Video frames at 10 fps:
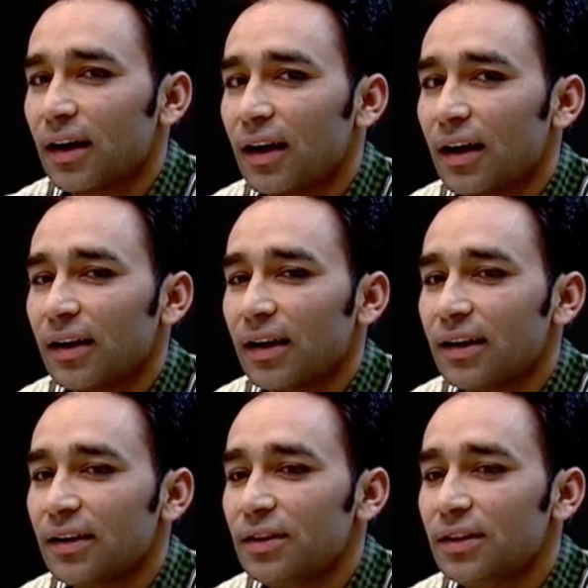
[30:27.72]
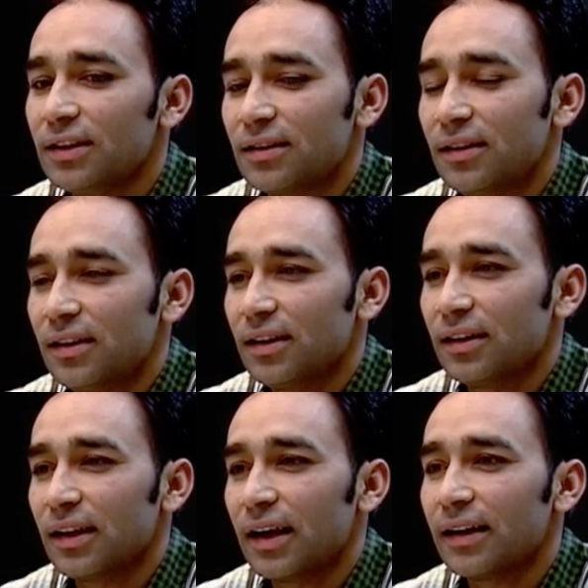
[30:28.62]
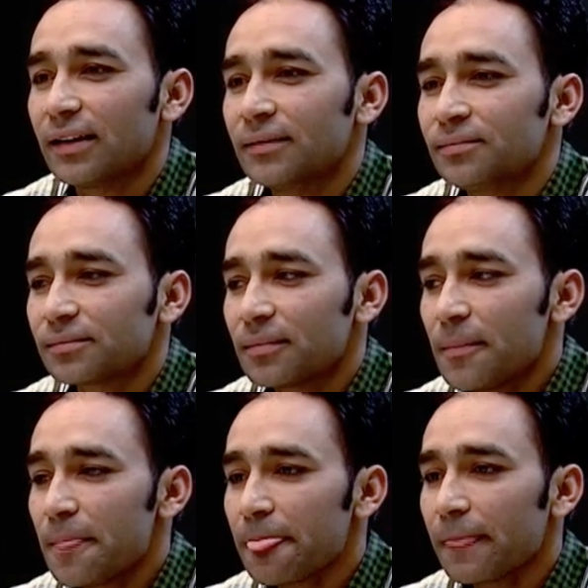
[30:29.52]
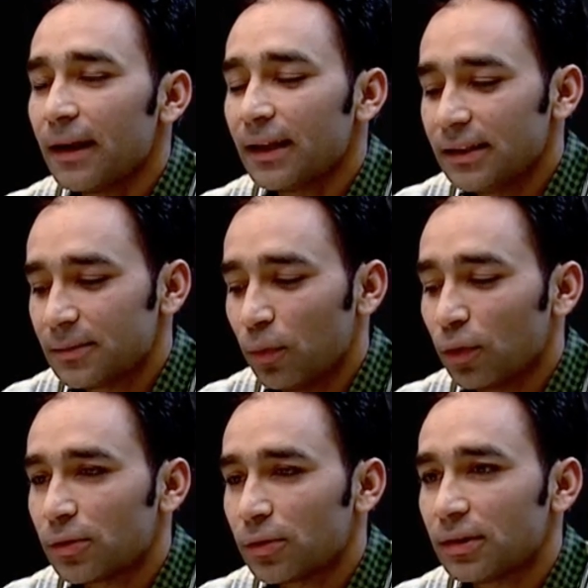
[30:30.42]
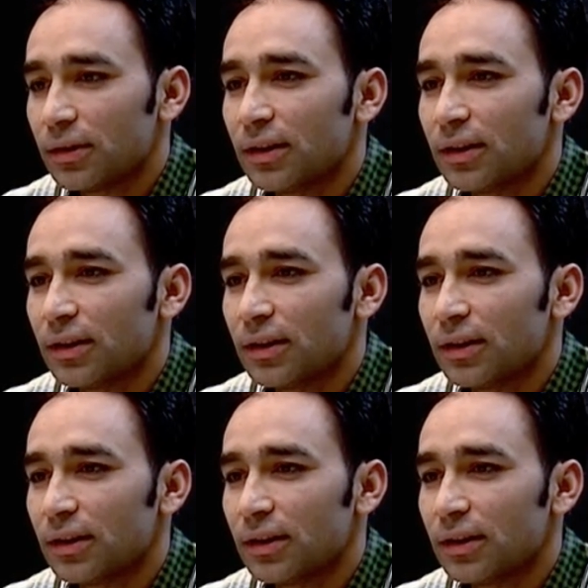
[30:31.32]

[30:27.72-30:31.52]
I agree with this thing that like this both,